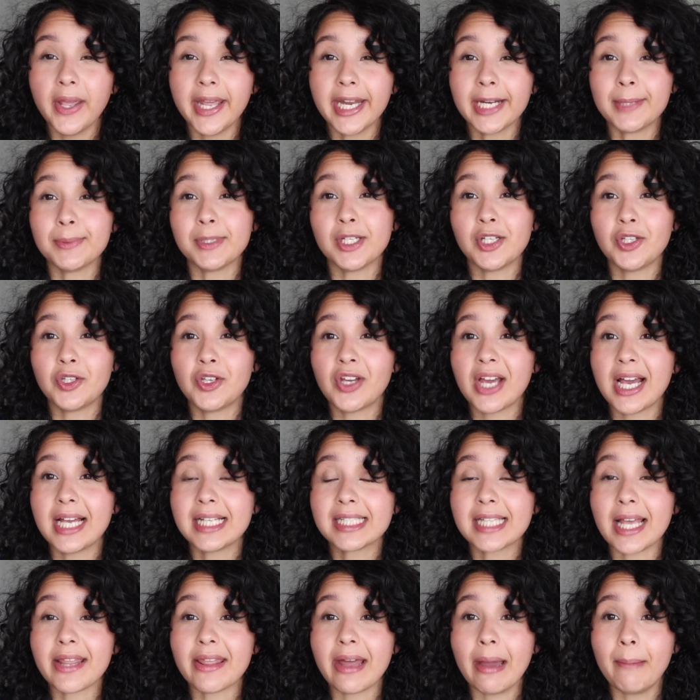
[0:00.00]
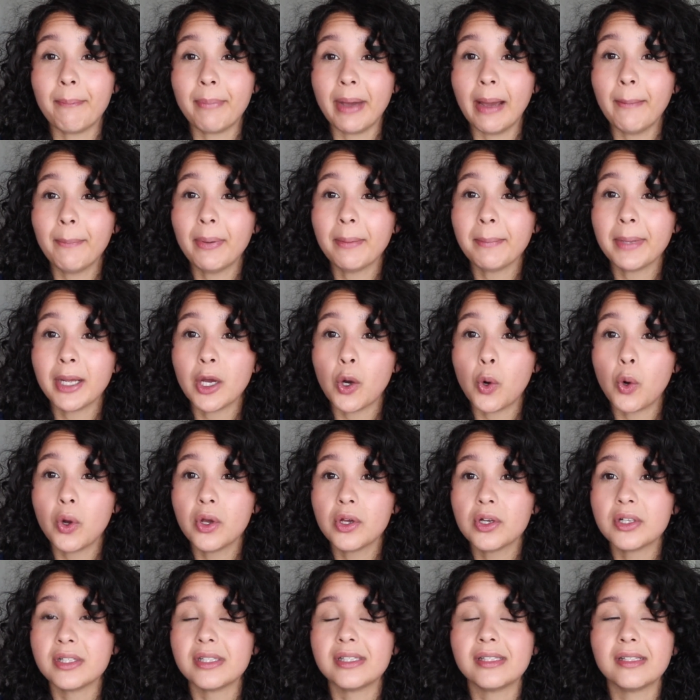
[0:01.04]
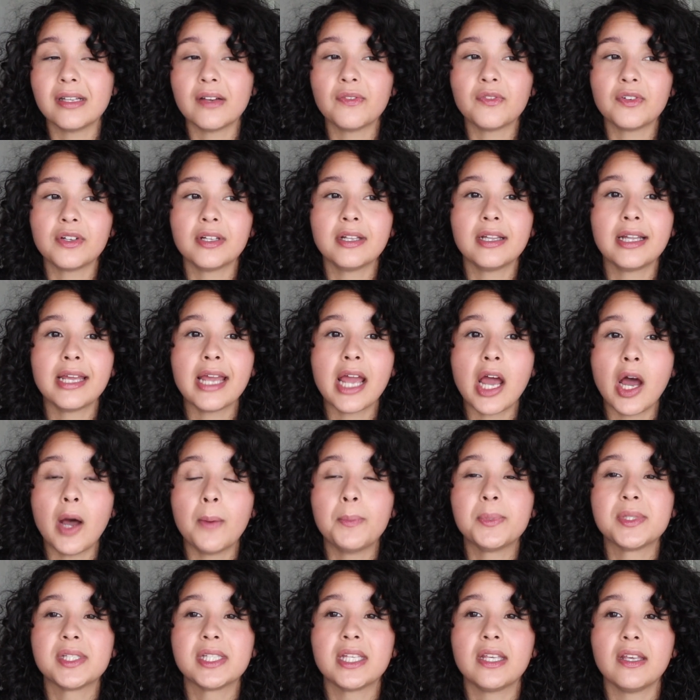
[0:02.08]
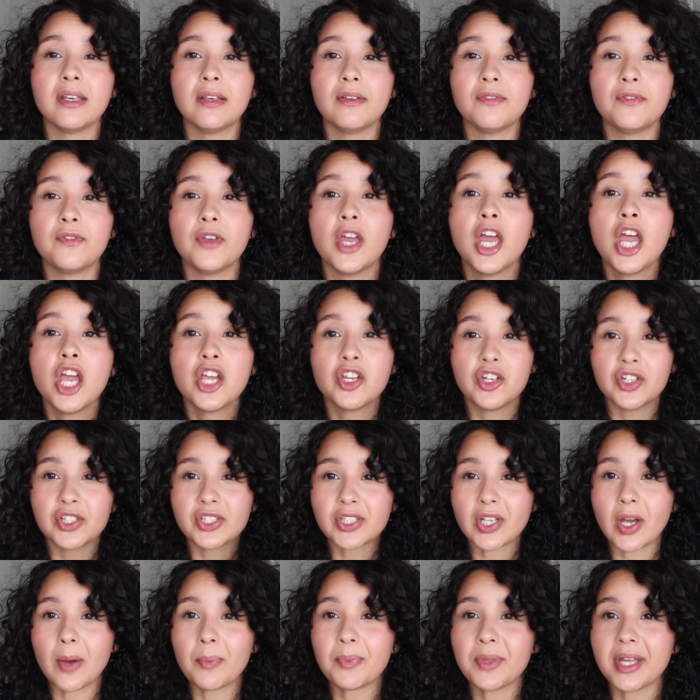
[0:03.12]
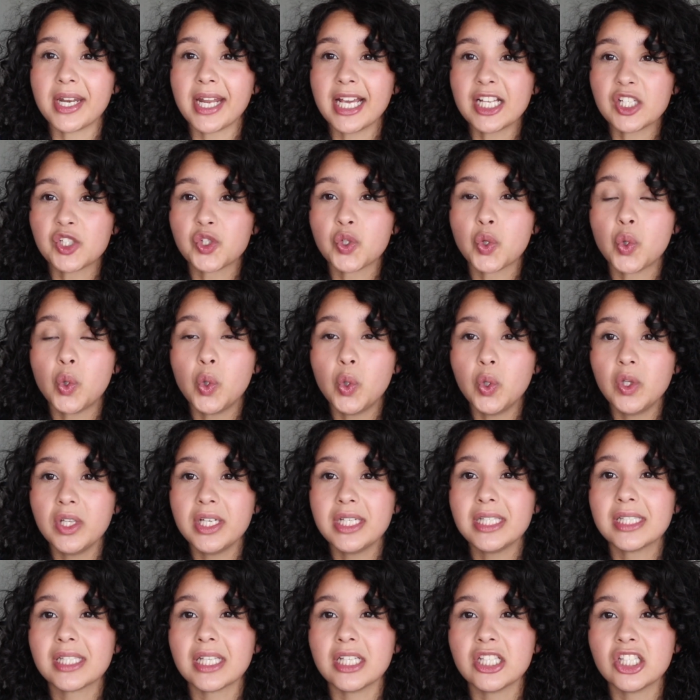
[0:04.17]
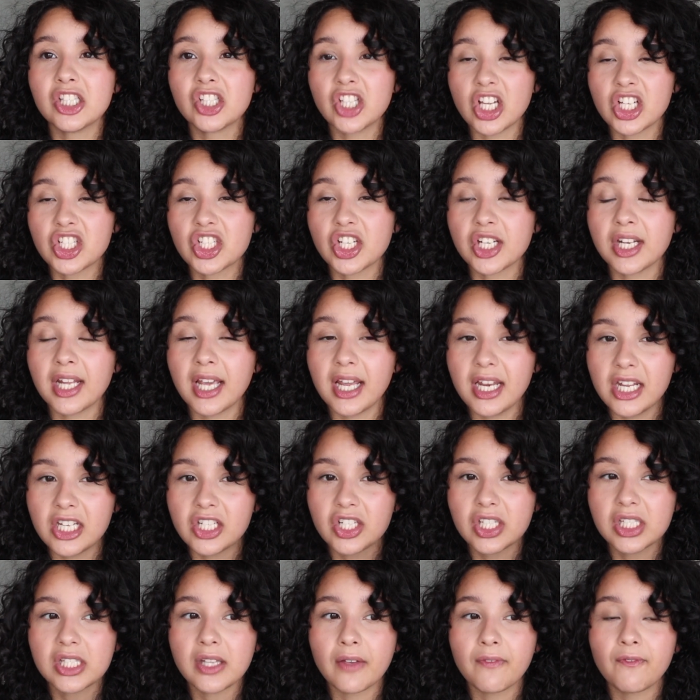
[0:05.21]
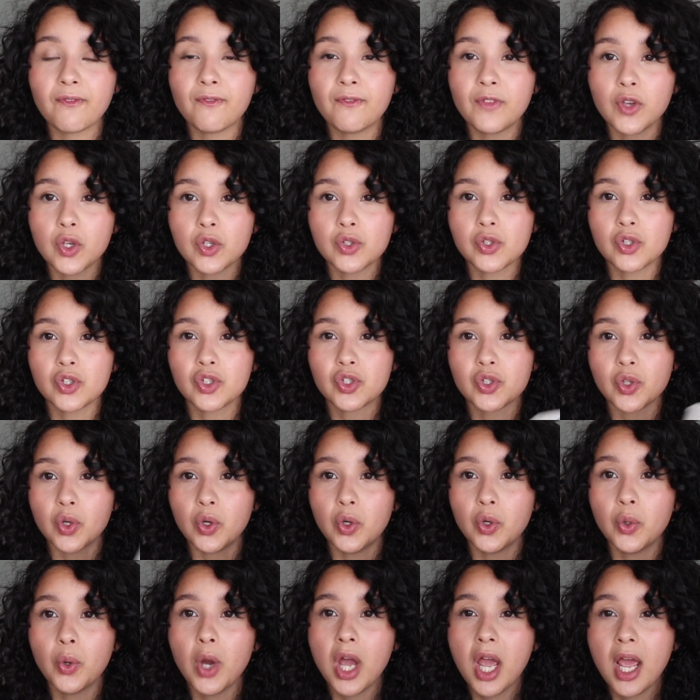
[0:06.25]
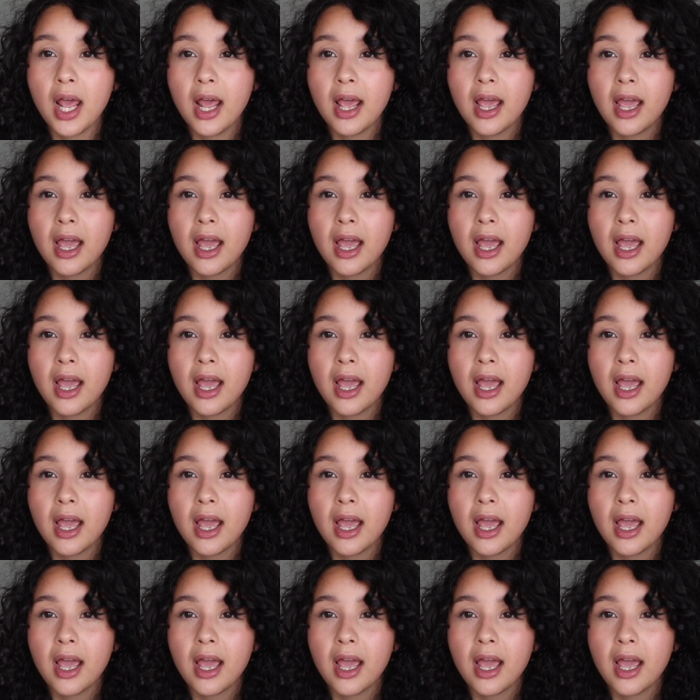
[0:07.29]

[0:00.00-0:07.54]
And I'm telling you guys, that peppermint oil definitely helps give your scalp the nice cooling sensation, and it just feels so